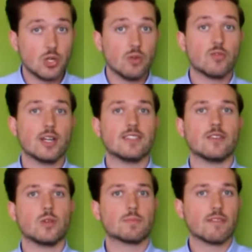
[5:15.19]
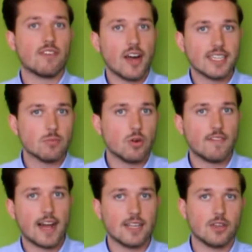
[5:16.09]
you've written which provides
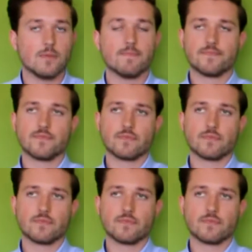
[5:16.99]
more value.